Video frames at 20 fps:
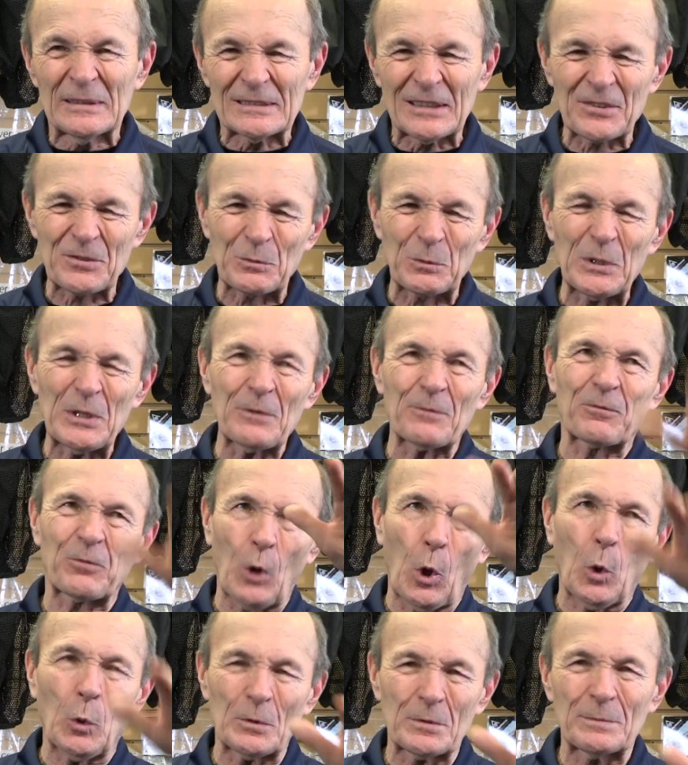It doesn't really
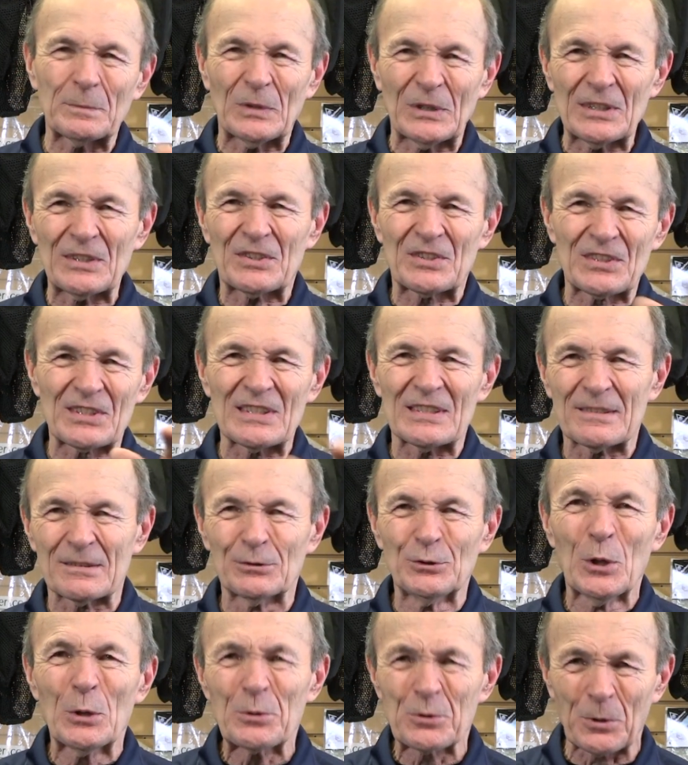float, but it's
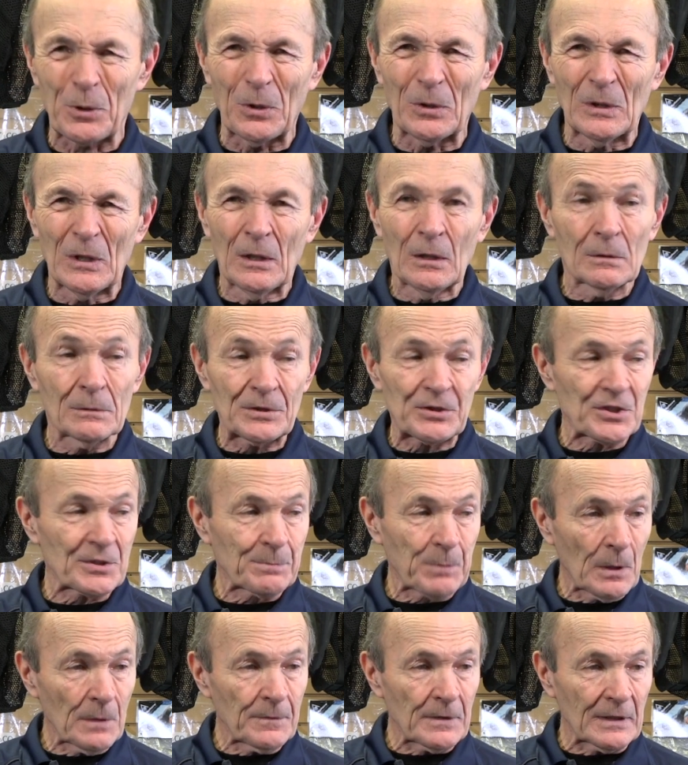neutral, which is
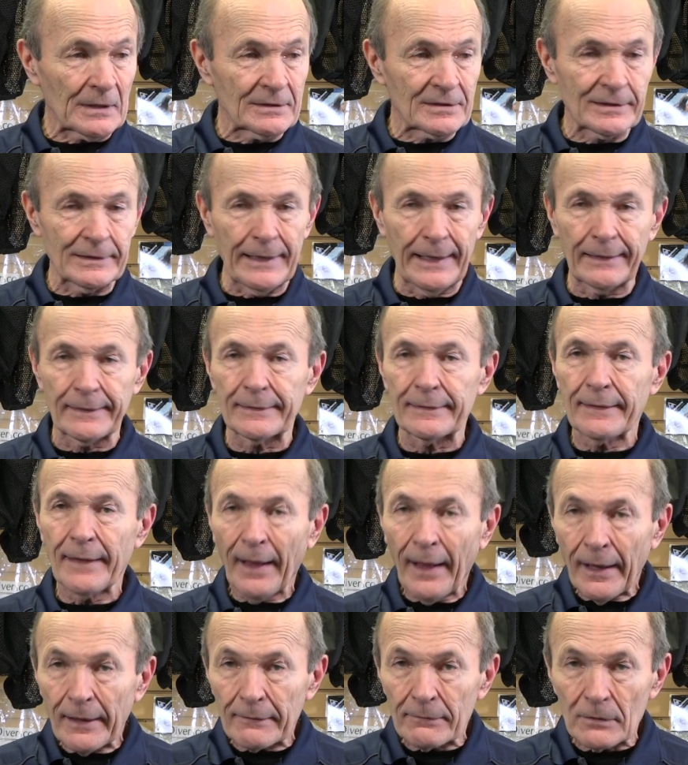perfect. It's the end of the
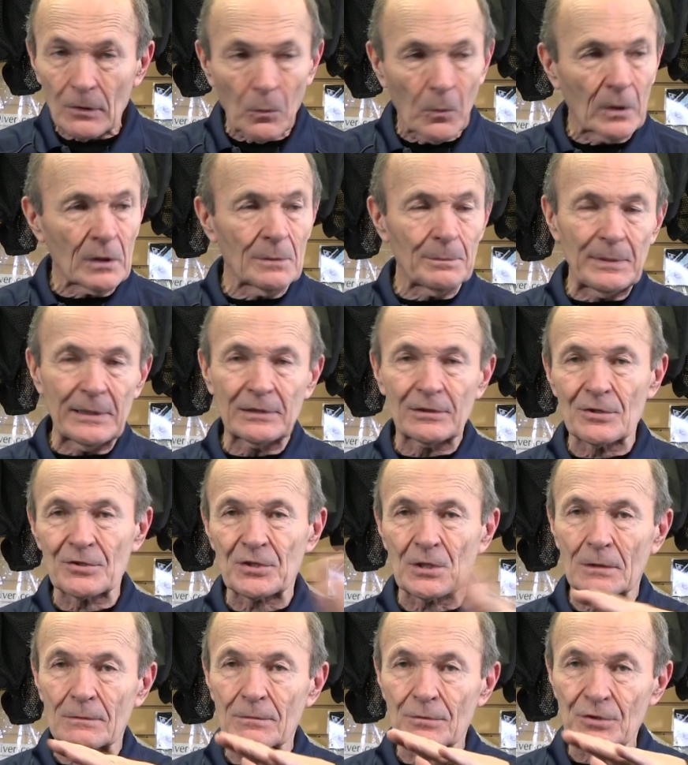dive. You don't want to be at the
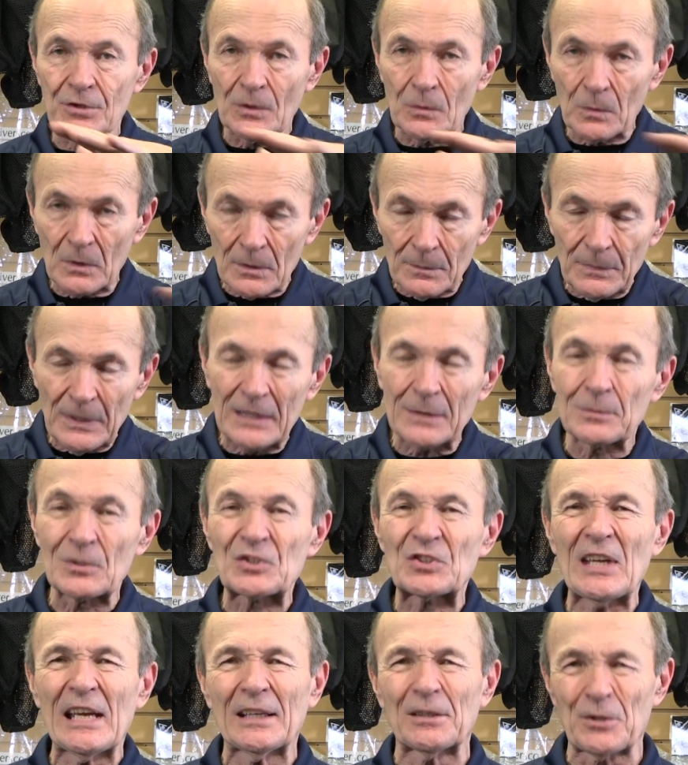surface. You want to be able to
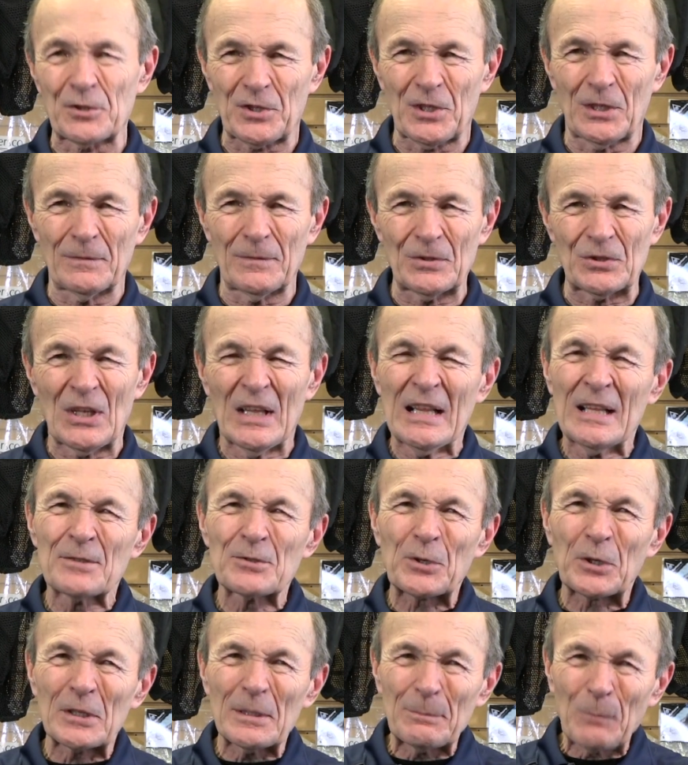stay in the surface.
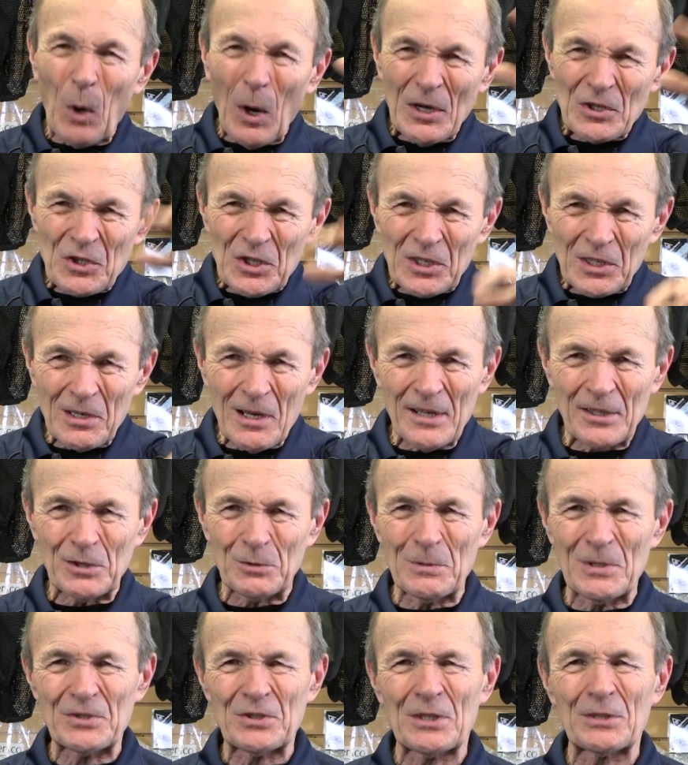So the buoyancy
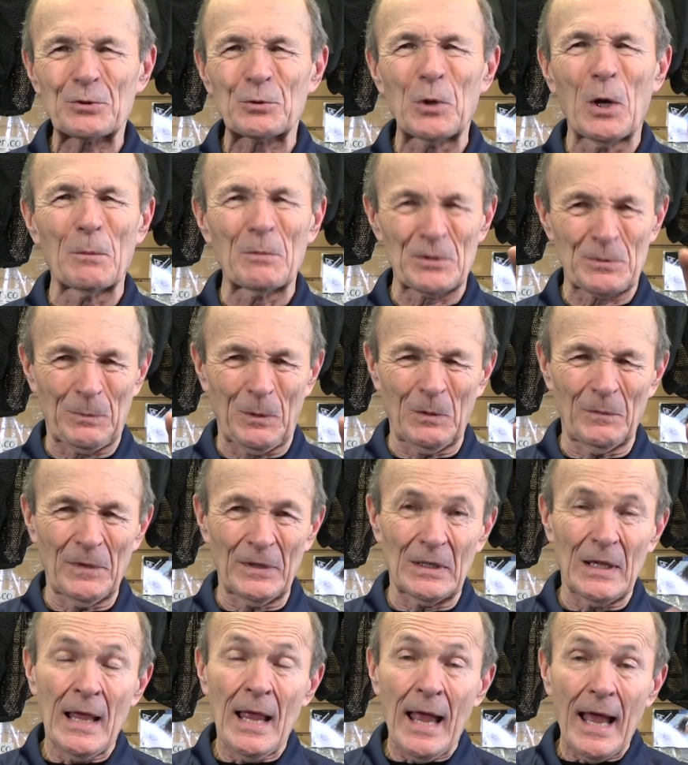characteristics are almost
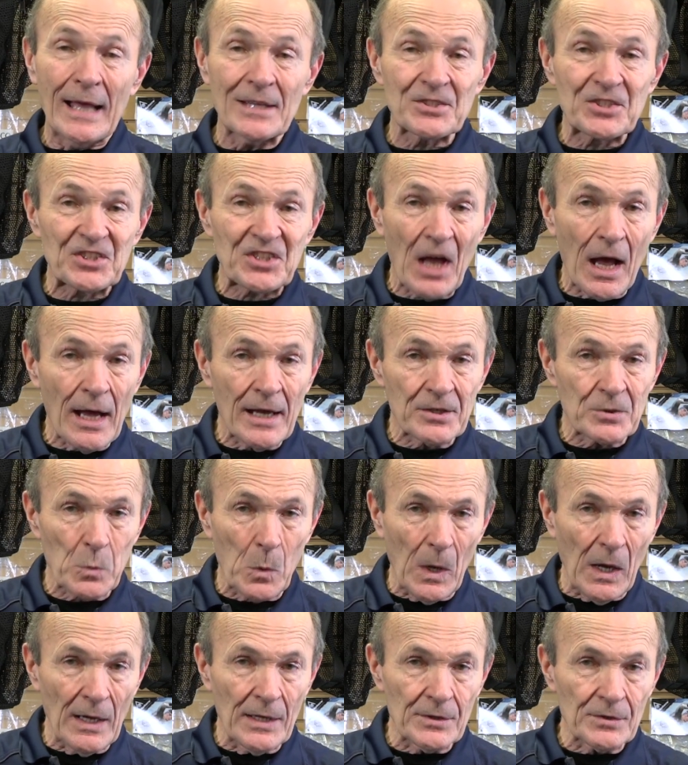perfect. And
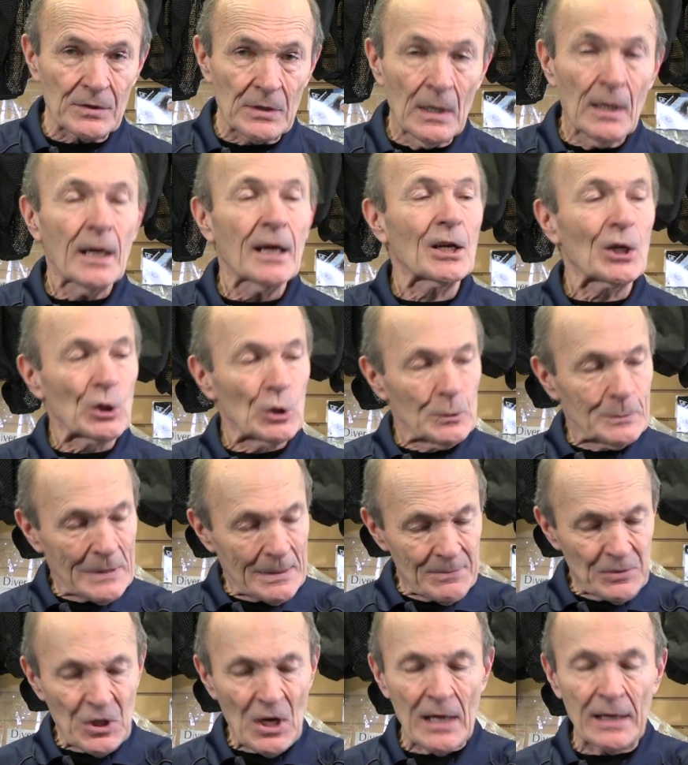size-wise, an
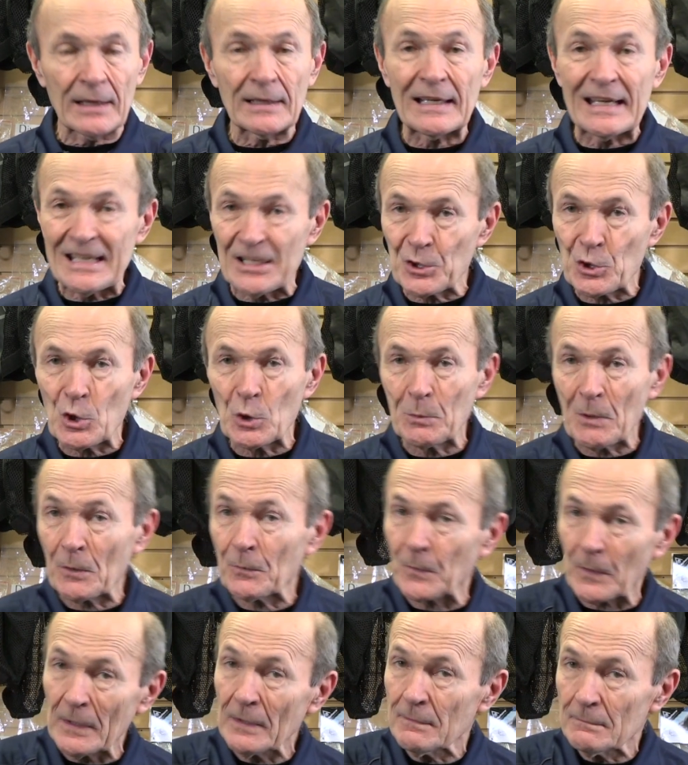aluminum tank at 80 cubic
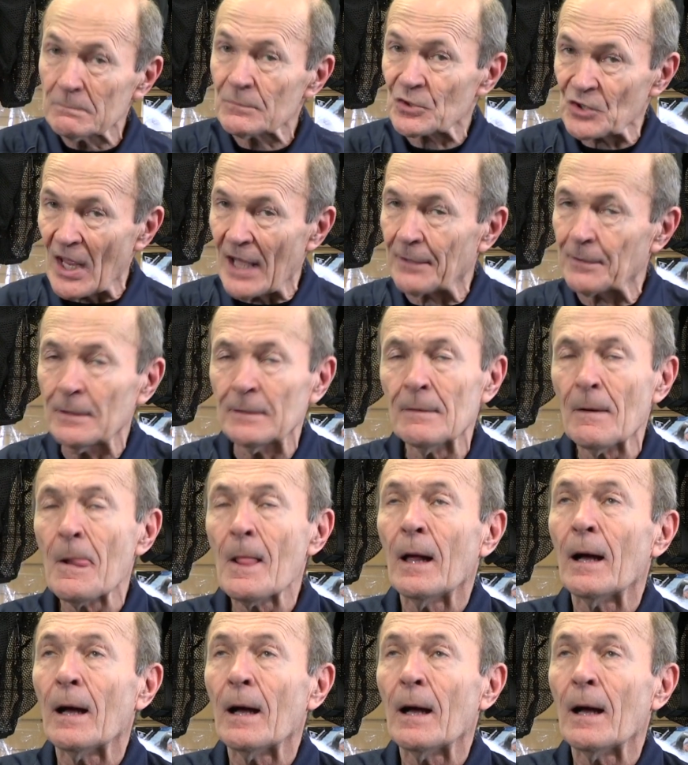feet, standard,